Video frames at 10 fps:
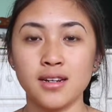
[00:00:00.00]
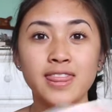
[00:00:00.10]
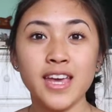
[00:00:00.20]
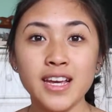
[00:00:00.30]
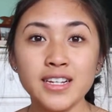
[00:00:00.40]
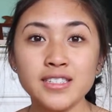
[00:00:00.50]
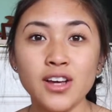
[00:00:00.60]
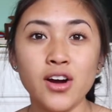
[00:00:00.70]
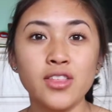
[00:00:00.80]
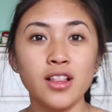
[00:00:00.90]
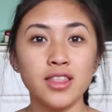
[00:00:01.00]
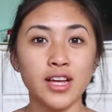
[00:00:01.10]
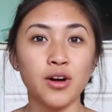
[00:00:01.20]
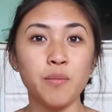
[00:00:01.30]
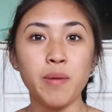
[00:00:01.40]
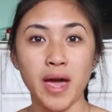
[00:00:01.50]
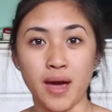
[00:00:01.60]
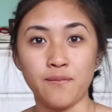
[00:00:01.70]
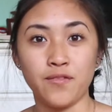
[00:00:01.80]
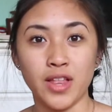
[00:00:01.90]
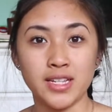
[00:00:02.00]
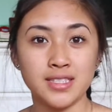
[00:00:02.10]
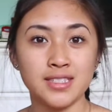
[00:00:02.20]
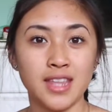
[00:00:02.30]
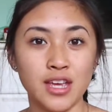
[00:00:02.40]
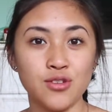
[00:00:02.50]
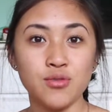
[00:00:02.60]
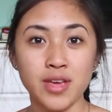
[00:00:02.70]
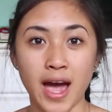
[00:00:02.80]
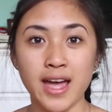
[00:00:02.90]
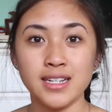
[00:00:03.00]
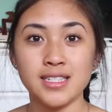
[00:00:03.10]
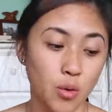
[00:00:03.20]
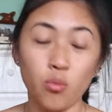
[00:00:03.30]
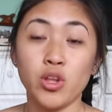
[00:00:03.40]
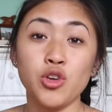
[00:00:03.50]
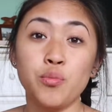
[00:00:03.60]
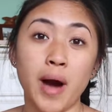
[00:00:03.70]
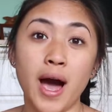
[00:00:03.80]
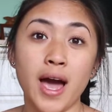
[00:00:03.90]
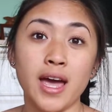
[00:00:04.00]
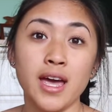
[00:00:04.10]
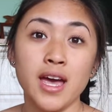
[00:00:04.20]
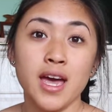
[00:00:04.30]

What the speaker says: These are the little pamphlets that you get when you buy